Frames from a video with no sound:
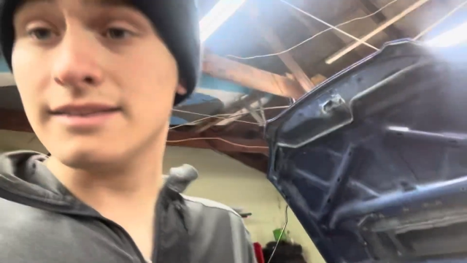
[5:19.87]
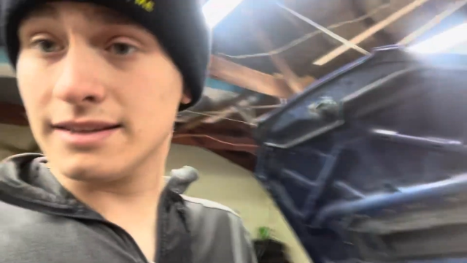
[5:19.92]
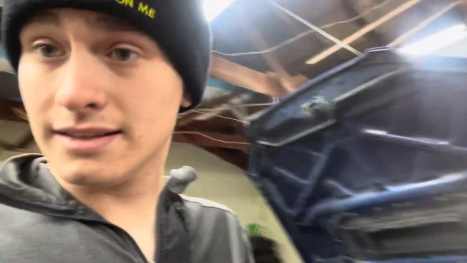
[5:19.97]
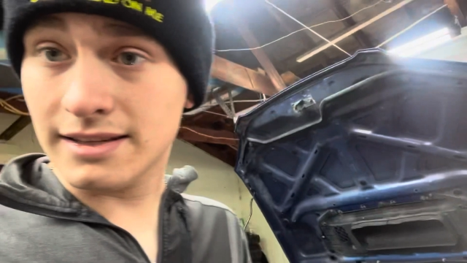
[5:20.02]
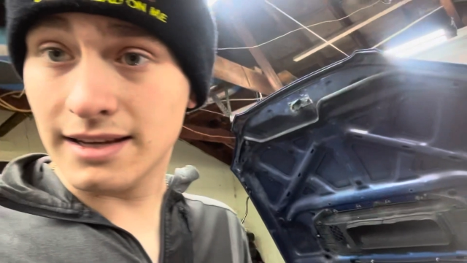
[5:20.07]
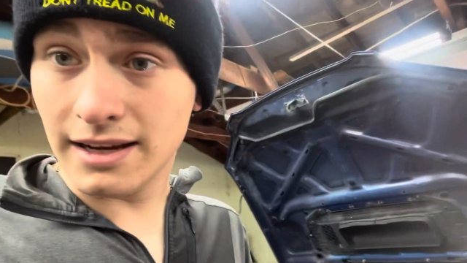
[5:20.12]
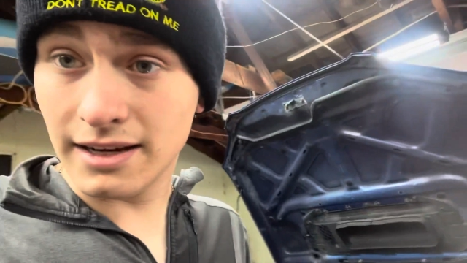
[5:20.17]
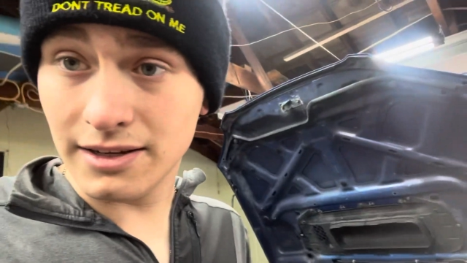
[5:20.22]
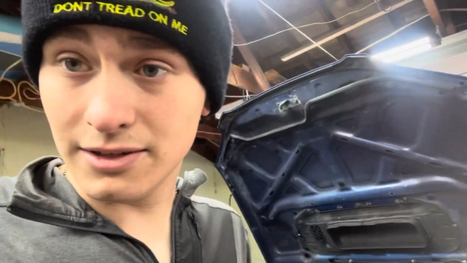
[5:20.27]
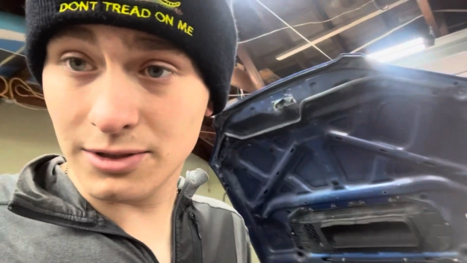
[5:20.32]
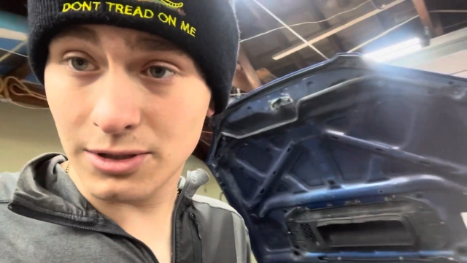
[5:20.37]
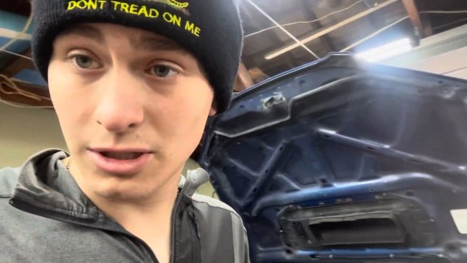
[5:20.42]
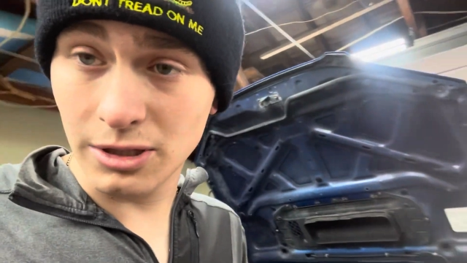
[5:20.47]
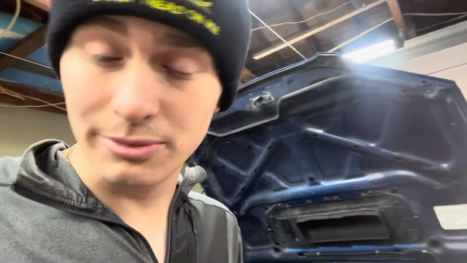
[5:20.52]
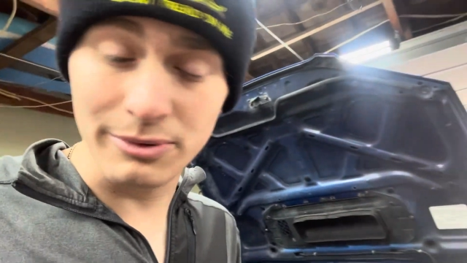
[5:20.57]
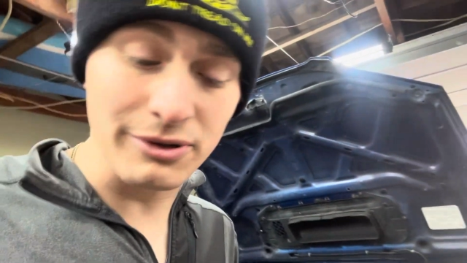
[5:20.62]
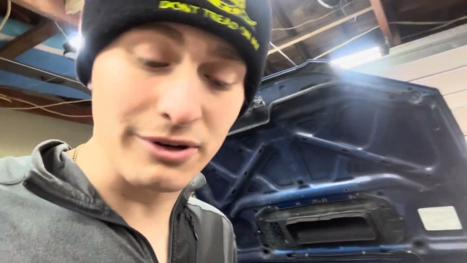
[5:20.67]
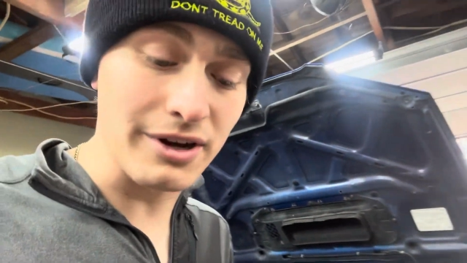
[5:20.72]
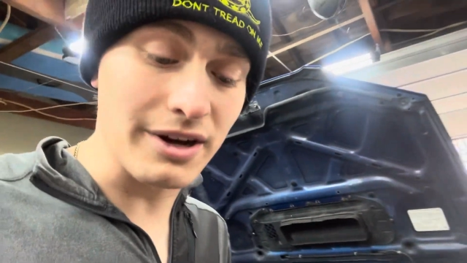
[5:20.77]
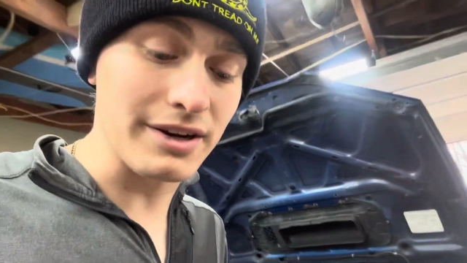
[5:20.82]
second
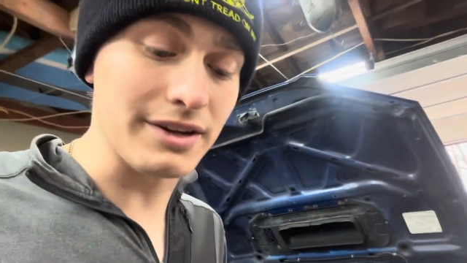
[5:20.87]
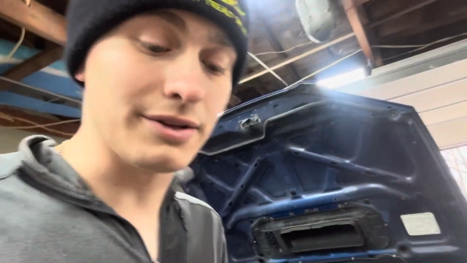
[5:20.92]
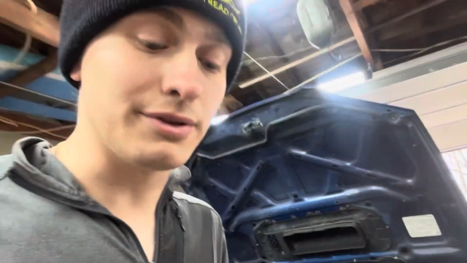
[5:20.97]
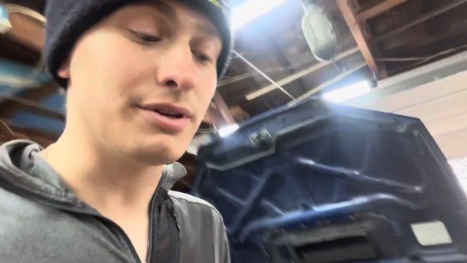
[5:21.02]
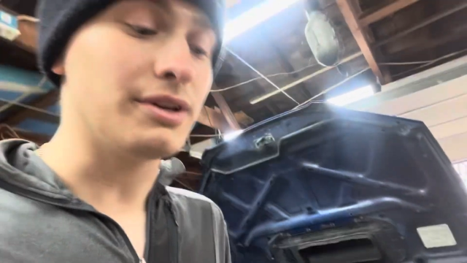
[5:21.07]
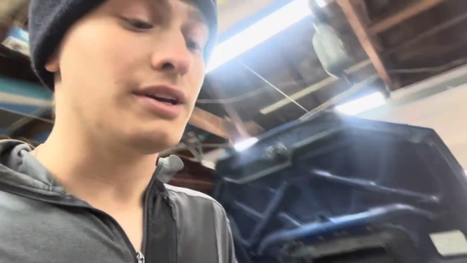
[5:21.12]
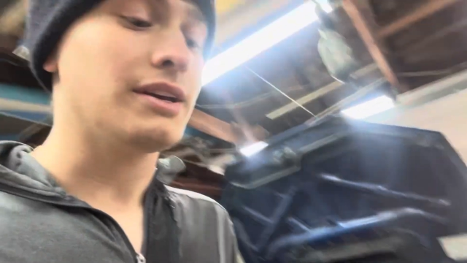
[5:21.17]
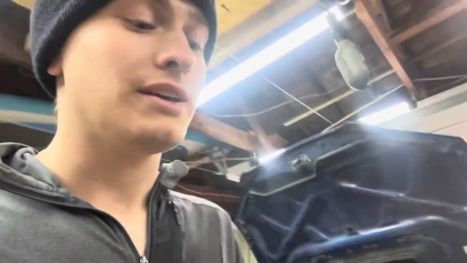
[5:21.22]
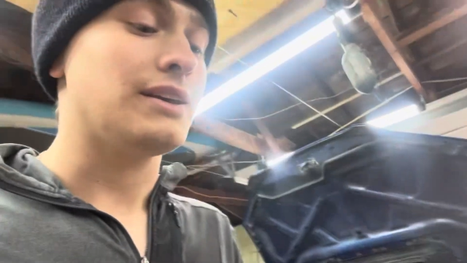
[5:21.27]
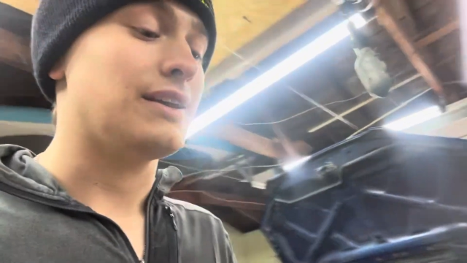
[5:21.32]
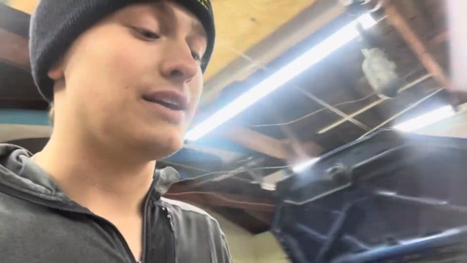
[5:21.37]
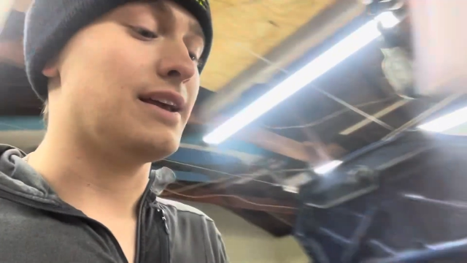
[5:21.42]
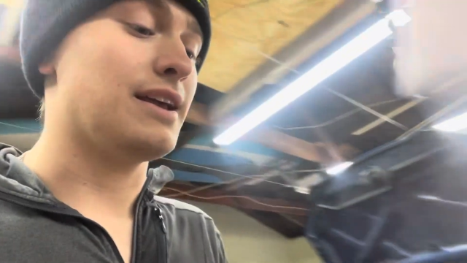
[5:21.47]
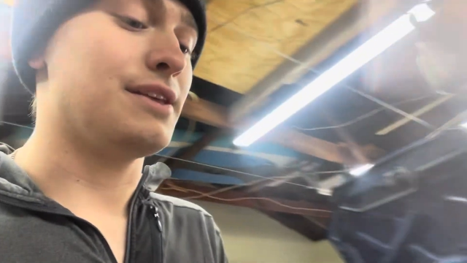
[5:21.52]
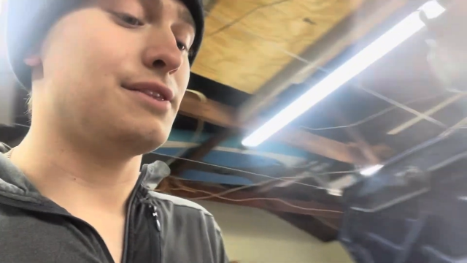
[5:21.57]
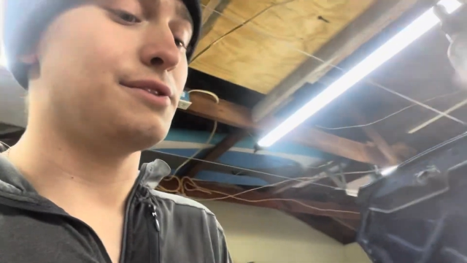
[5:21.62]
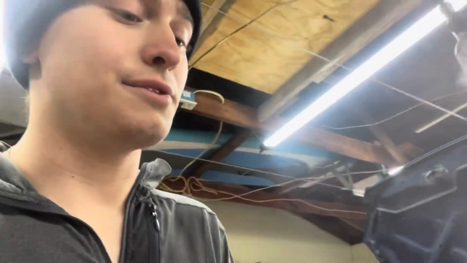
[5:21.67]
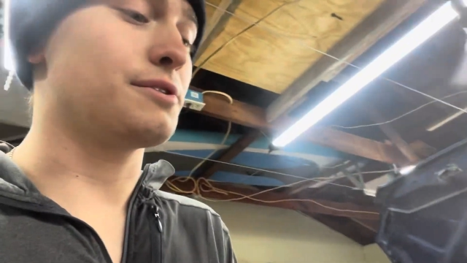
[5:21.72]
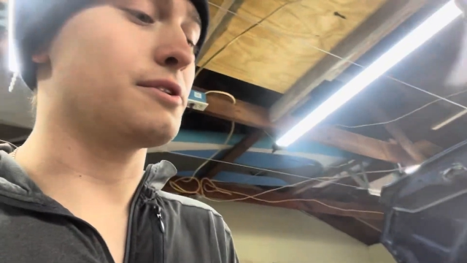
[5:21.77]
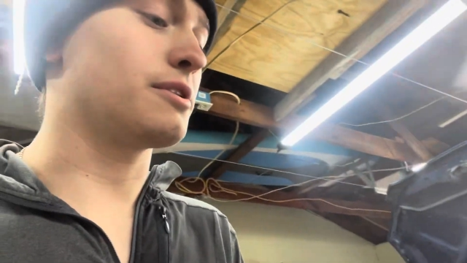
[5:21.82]
turbo on it,
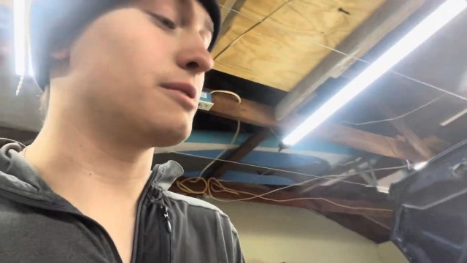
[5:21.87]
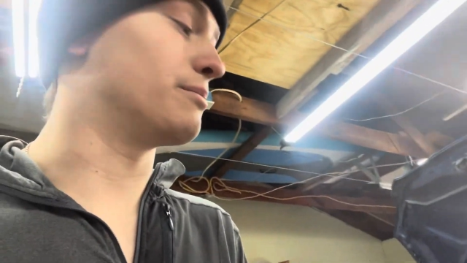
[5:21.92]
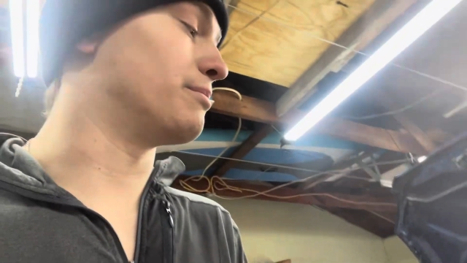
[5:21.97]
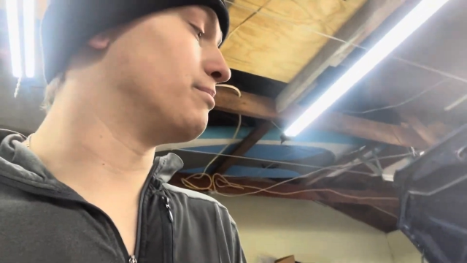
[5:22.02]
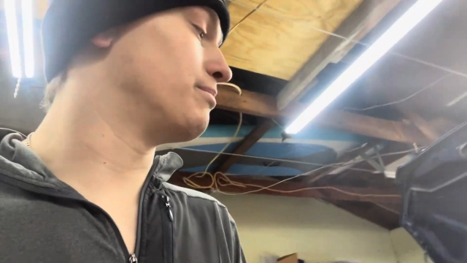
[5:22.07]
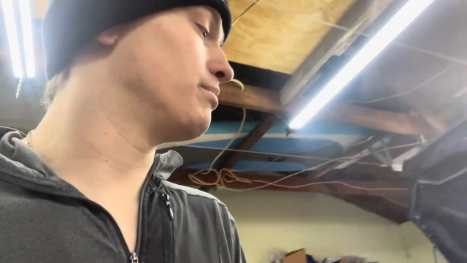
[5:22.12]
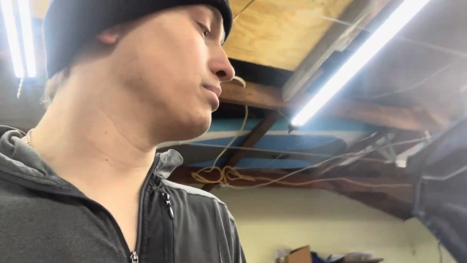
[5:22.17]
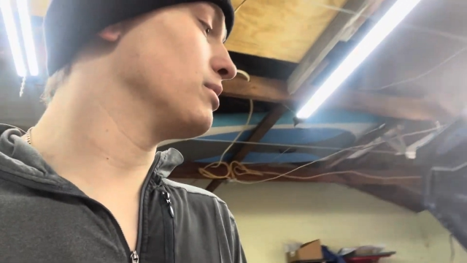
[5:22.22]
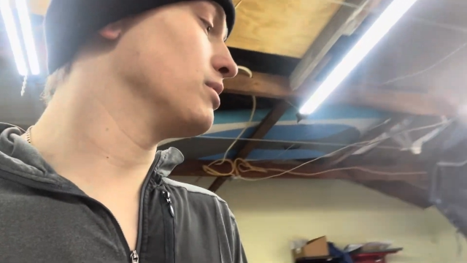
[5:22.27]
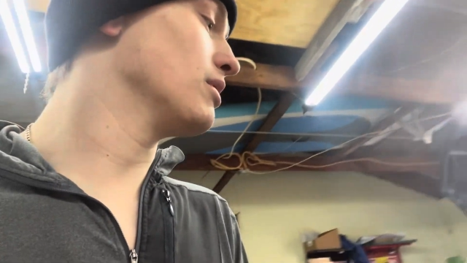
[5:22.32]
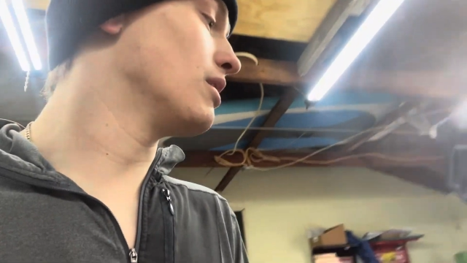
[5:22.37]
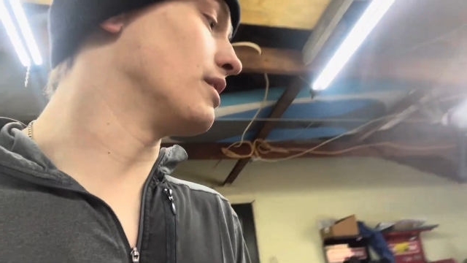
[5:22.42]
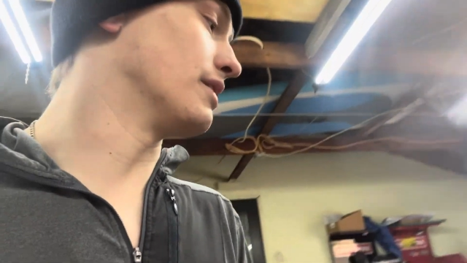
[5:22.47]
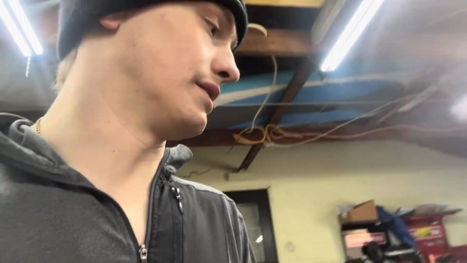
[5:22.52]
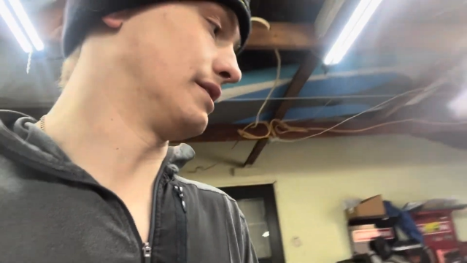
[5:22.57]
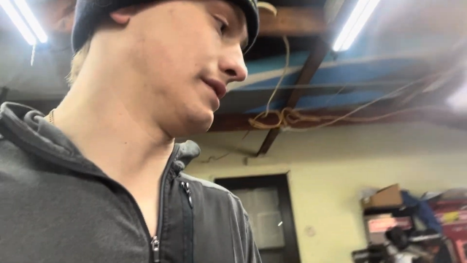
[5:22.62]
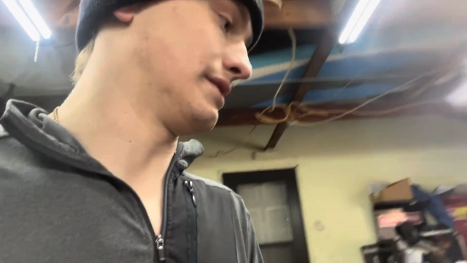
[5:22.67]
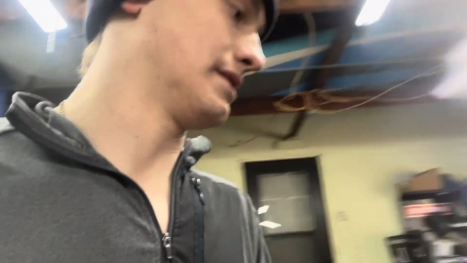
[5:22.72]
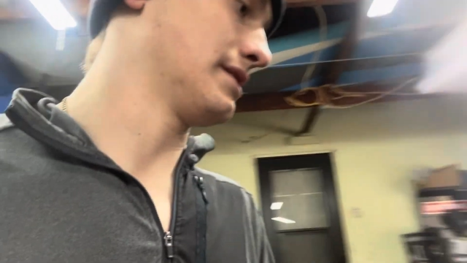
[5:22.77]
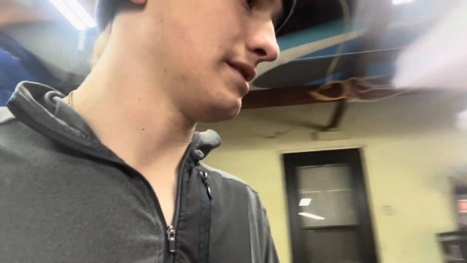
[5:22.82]
and there are
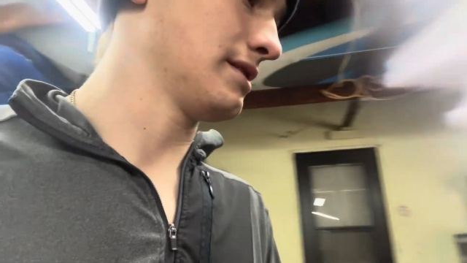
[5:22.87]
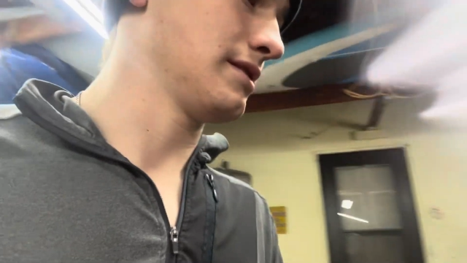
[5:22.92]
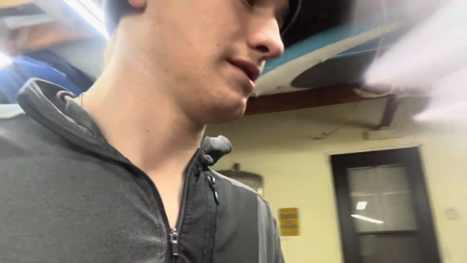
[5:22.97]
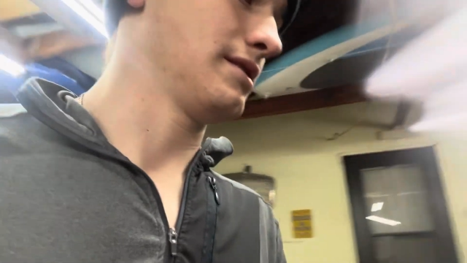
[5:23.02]
plugs,